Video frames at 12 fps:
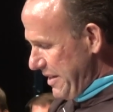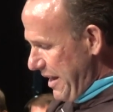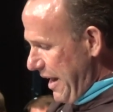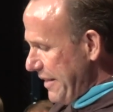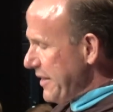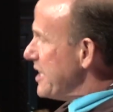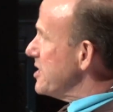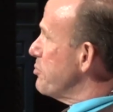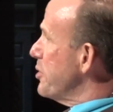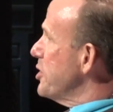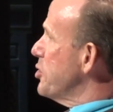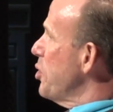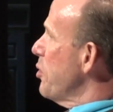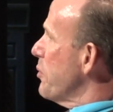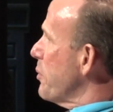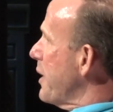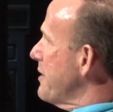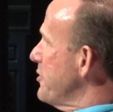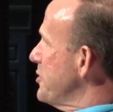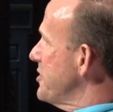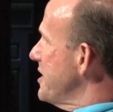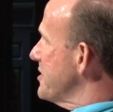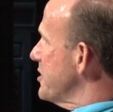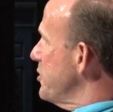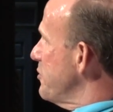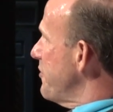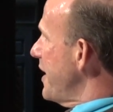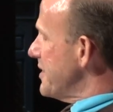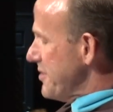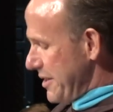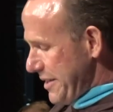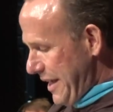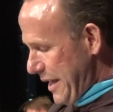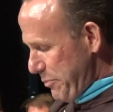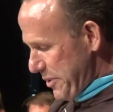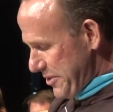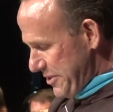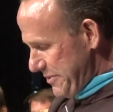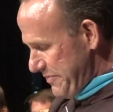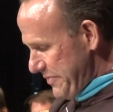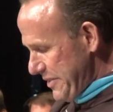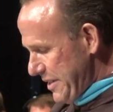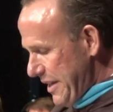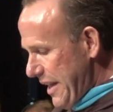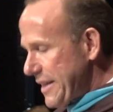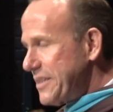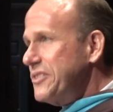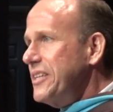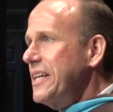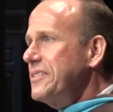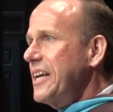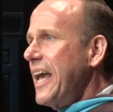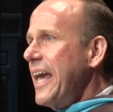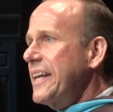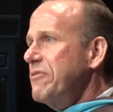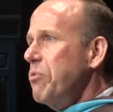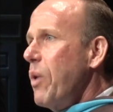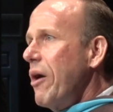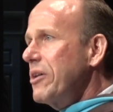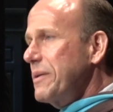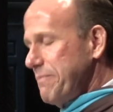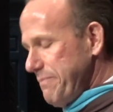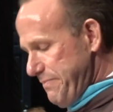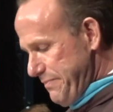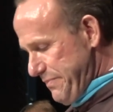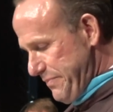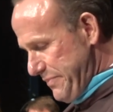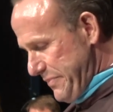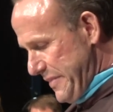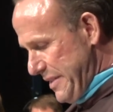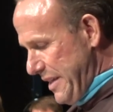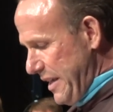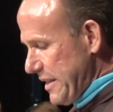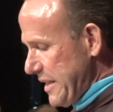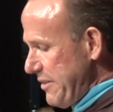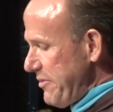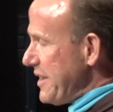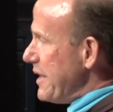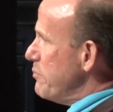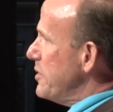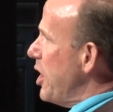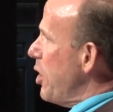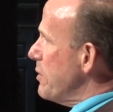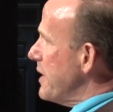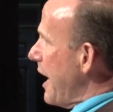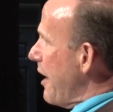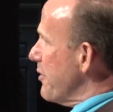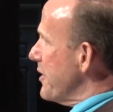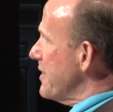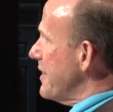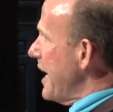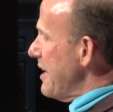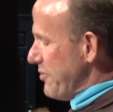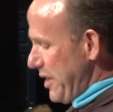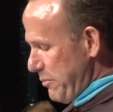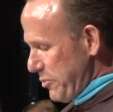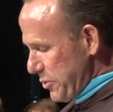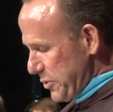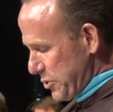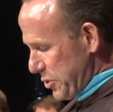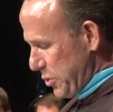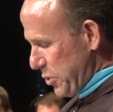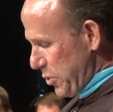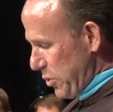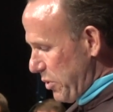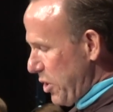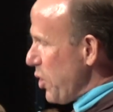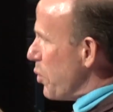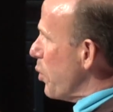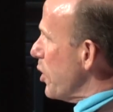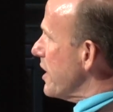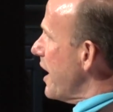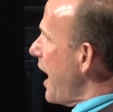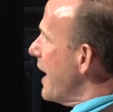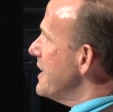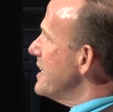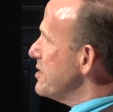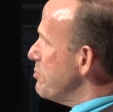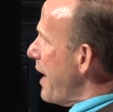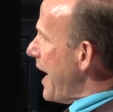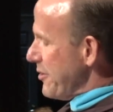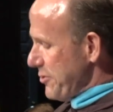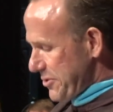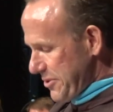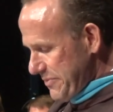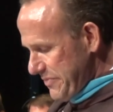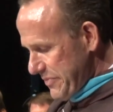I think it's pretty cool when one of you sees a new face on campus and extends a hand of welcome, leaving them no doubt that they have come to a school where kindness matters